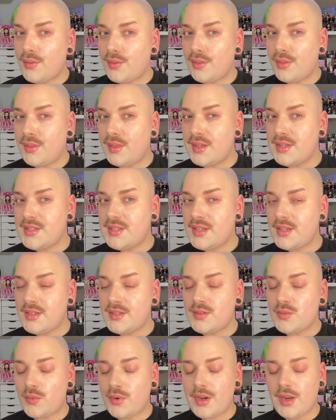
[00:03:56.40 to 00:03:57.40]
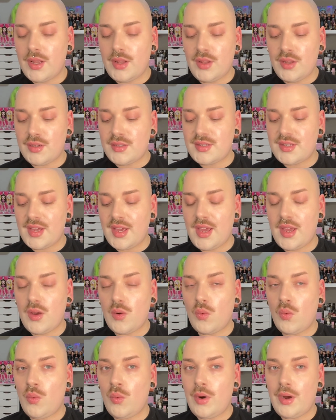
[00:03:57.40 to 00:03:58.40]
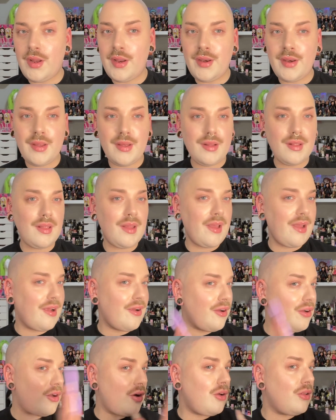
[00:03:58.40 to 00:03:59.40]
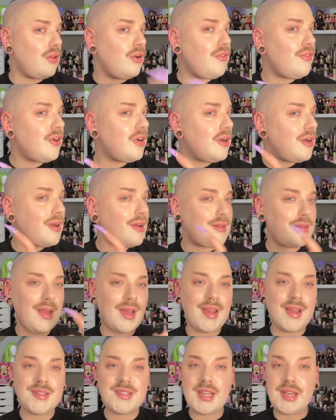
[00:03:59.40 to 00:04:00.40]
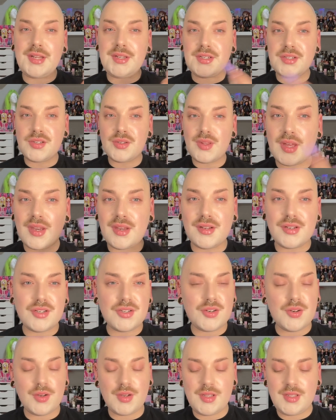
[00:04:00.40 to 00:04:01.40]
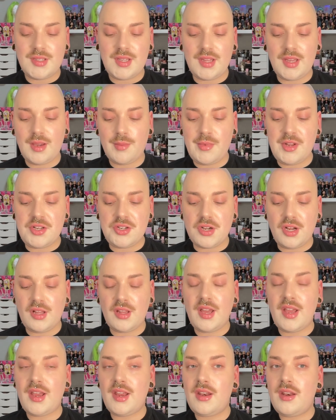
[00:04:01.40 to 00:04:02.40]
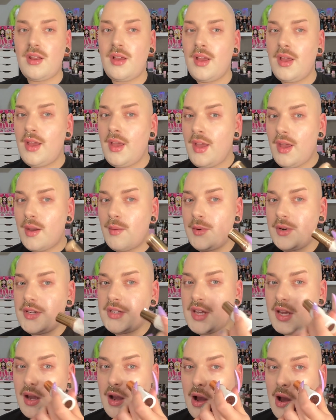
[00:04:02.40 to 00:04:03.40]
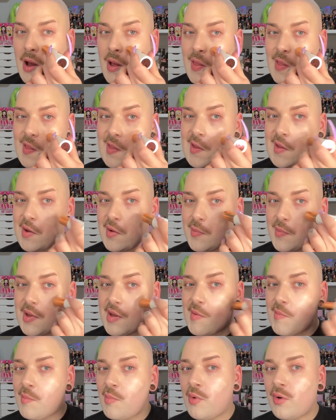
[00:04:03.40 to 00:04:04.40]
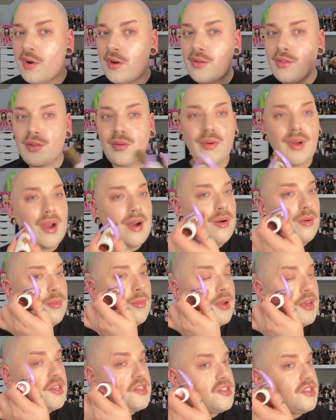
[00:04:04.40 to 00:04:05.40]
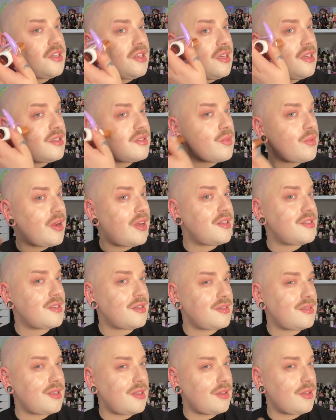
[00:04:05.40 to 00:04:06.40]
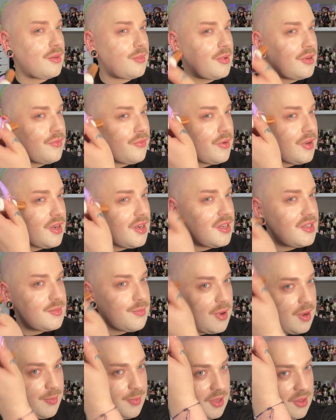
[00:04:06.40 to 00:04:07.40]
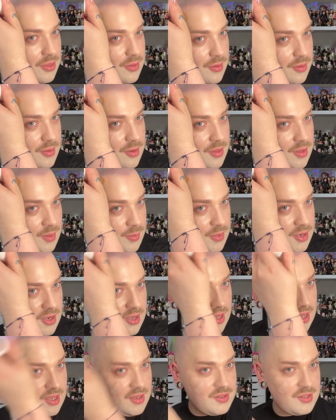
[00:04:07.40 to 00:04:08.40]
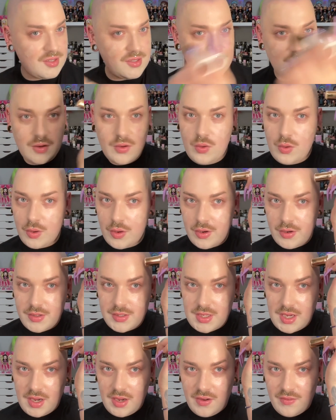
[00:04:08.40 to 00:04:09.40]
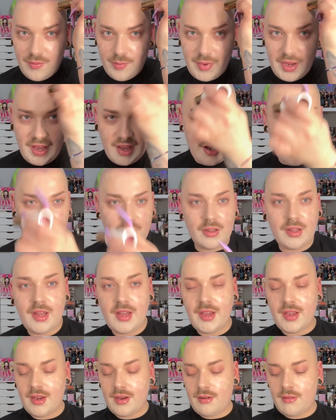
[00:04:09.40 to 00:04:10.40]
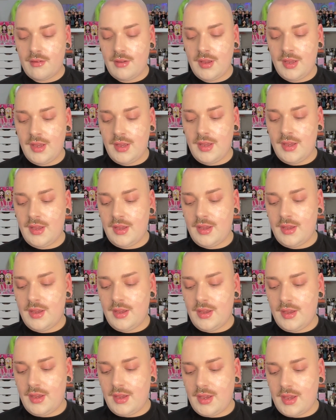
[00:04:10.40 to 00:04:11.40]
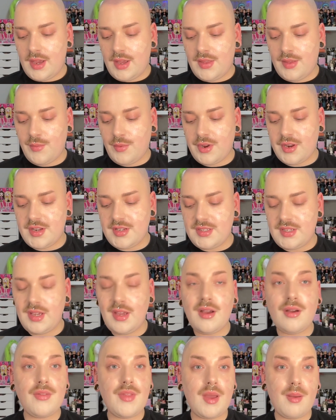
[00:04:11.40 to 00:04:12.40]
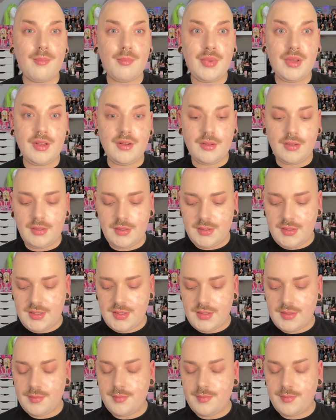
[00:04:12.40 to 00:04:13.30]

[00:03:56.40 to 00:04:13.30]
This is what it looks like, one layer all over. Like I said, I did do additional concealing at my jawline. I'm going to take a little bit more throughout my cheeks where I still see a little bit of redness popping through. And then I'm going to hit just the corners of my hairline. And then we're going to see how that builds.